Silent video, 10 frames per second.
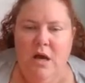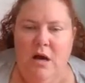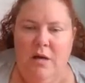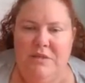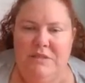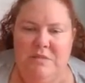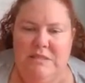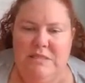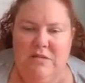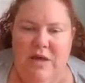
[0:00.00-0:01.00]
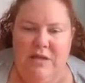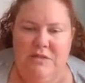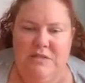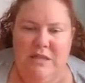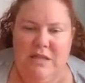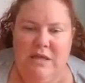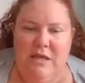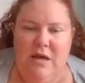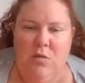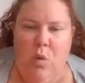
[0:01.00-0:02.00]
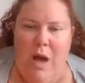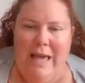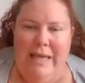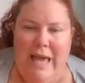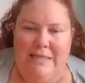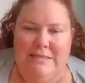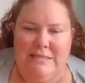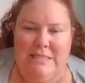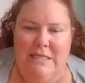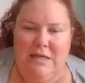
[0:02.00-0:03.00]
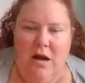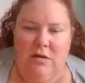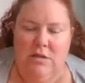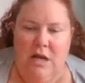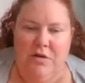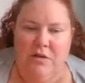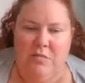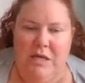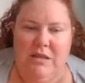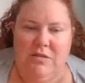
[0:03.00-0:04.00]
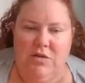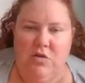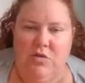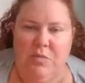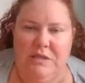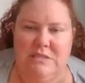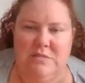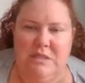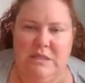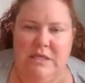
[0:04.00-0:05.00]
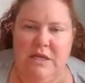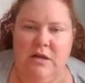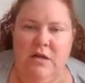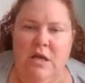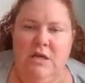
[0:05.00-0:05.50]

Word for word: Um, this means that the values on the y-axis here are logarithmic, then the growth appears to be linear.